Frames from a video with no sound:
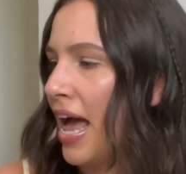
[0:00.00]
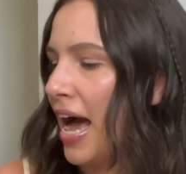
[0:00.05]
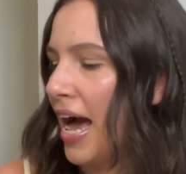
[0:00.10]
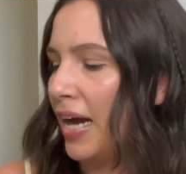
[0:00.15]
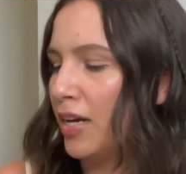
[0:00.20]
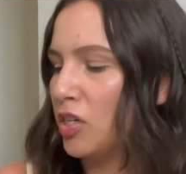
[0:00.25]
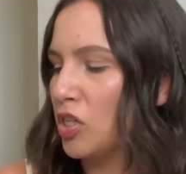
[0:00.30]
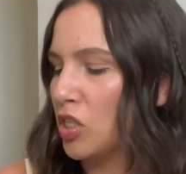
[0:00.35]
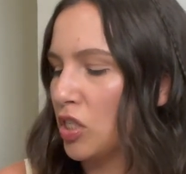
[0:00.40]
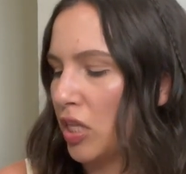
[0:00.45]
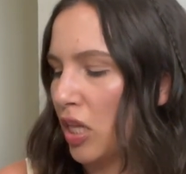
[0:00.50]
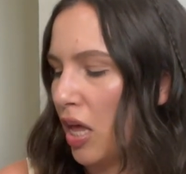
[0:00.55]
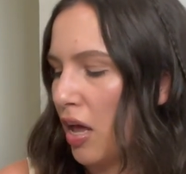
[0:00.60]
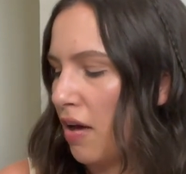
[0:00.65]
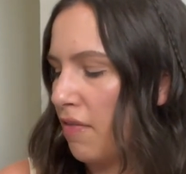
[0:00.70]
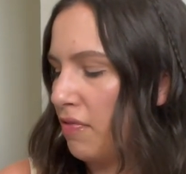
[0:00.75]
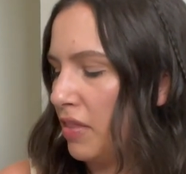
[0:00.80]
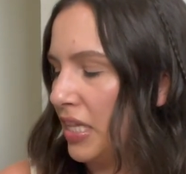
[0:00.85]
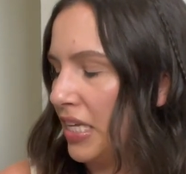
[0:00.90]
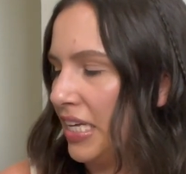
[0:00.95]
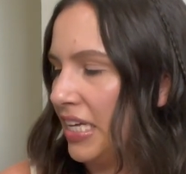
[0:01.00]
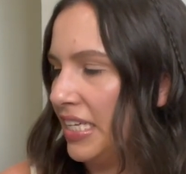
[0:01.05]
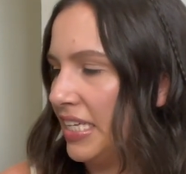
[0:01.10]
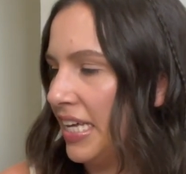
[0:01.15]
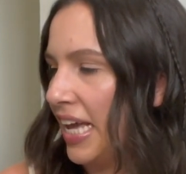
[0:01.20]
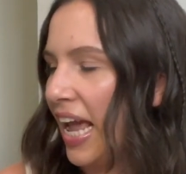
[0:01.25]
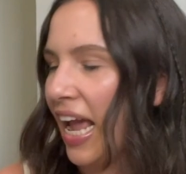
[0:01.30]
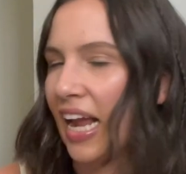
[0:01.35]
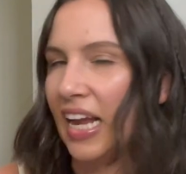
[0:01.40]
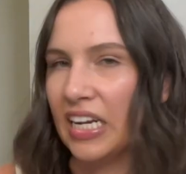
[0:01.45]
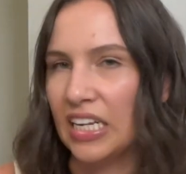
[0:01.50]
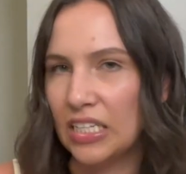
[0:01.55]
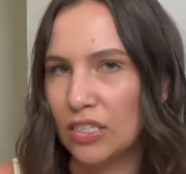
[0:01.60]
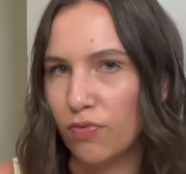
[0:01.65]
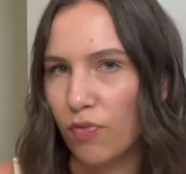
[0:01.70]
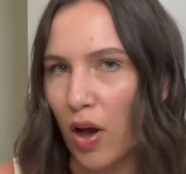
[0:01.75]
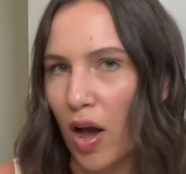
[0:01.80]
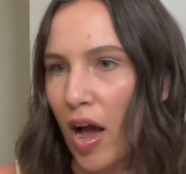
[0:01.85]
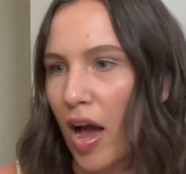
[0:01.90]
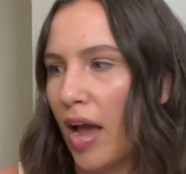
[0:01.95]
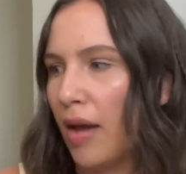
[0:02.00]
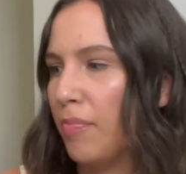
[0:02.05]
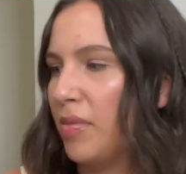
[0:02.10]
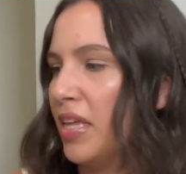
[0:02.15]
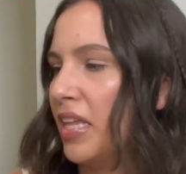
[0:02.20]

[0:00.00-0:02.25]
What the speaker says: I just love the 80s vibe,